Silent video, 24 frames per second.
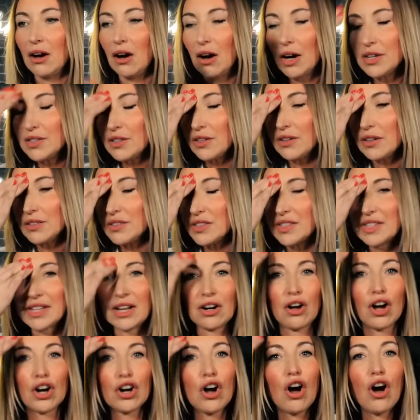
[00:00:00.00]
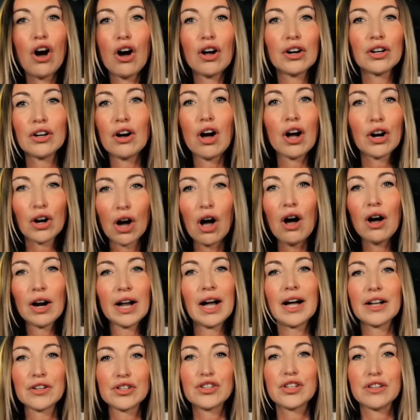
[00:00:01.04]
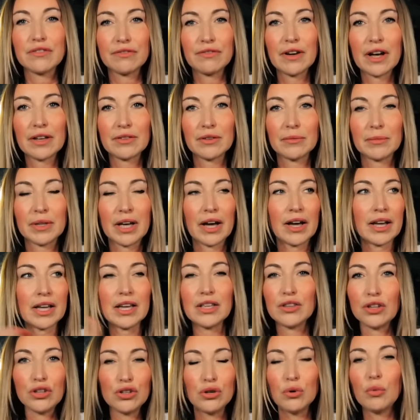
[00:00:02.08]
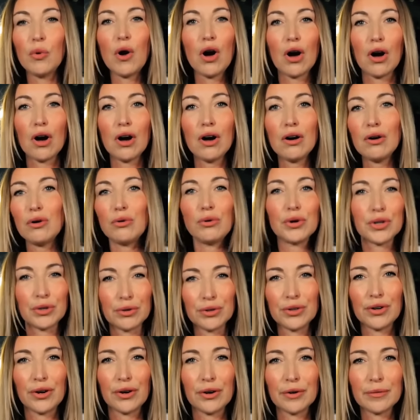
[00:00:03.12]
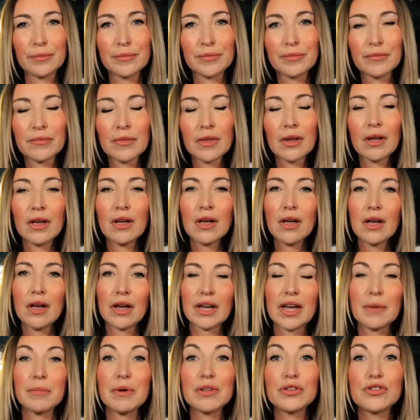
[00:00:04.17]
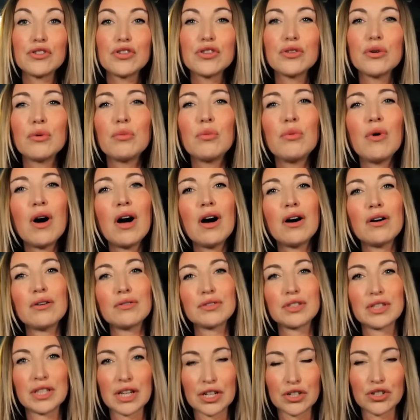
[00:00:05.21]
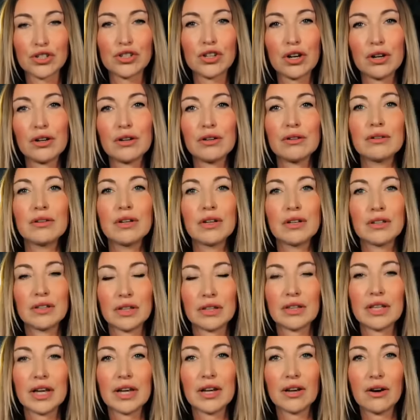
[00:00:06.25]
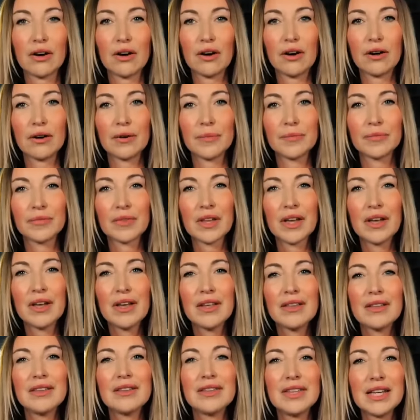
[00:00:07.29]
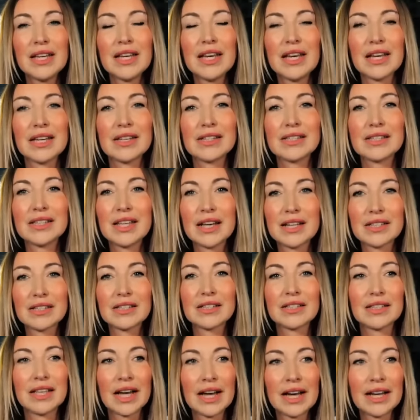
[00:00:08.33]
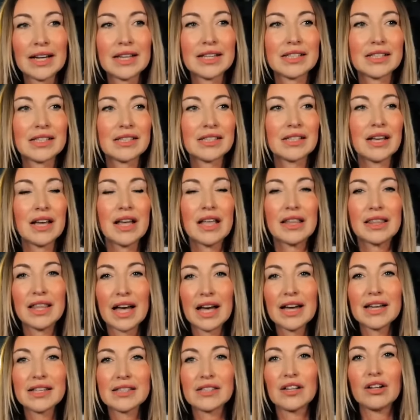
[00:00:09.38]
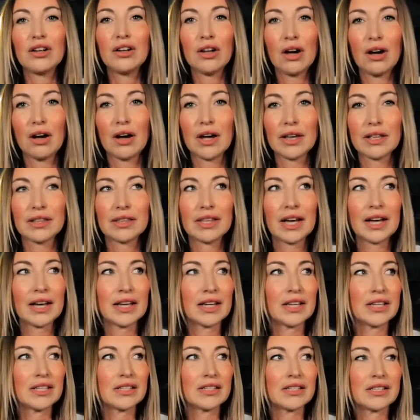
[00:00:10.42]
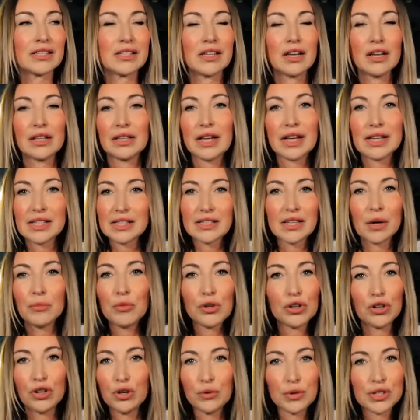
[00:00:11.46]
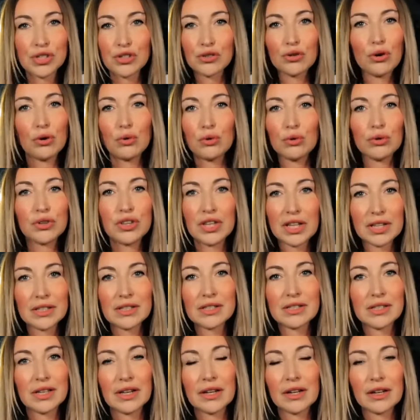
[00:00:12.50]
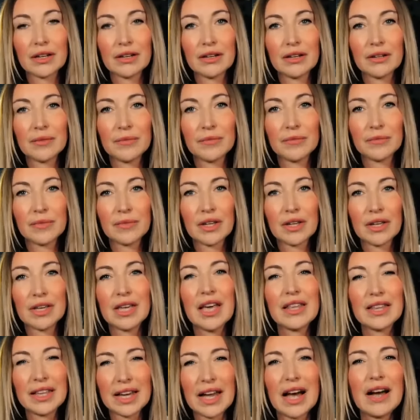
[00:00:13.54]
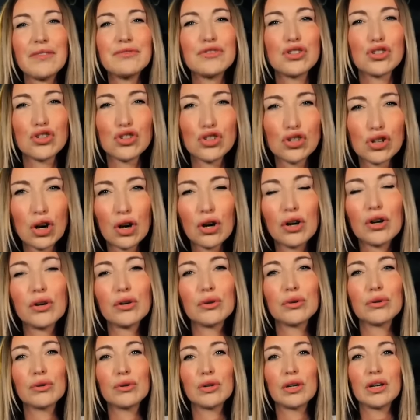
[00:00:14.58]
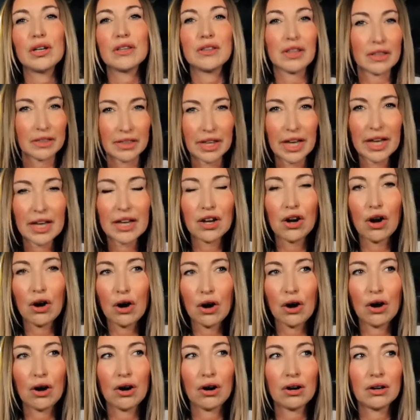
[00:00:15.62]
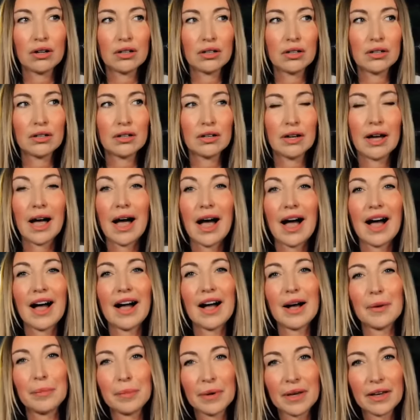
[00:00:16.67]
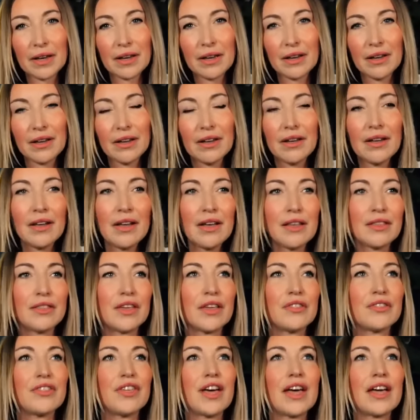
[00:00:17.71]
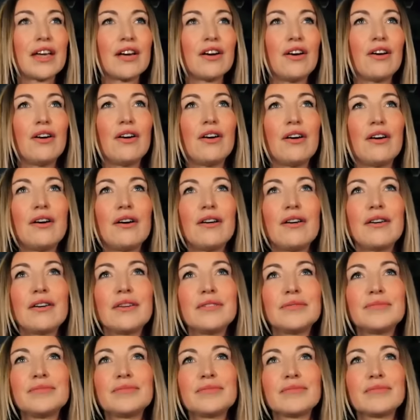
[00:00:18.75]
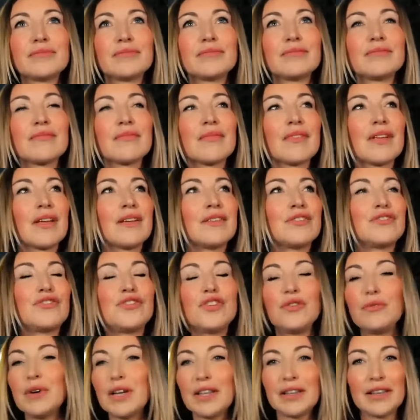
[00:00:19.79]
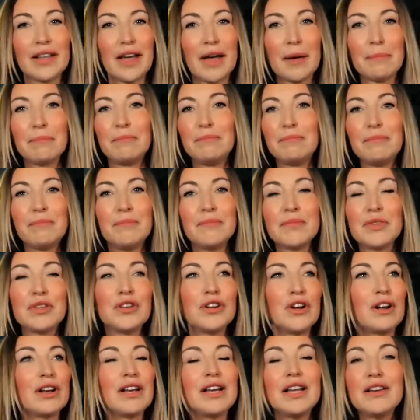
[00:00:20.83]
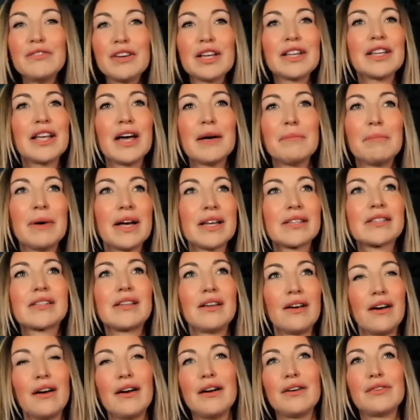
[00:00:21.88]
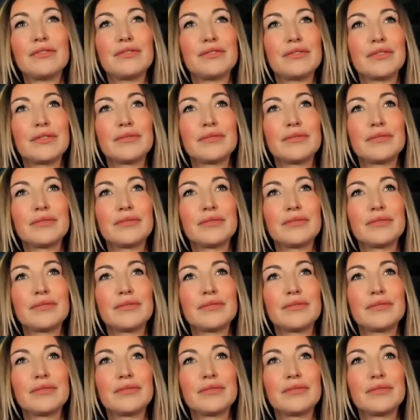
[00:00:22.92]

I don't understand. I can't, I can't actually fathom that. Either you are or you're not. Okay, but to the world they show that they are. The thing is, that's, that is, that is a lie. That is, that is someone who is not authentic. Yet they have to show that they are happy, that they are doing their, you know, living their best life.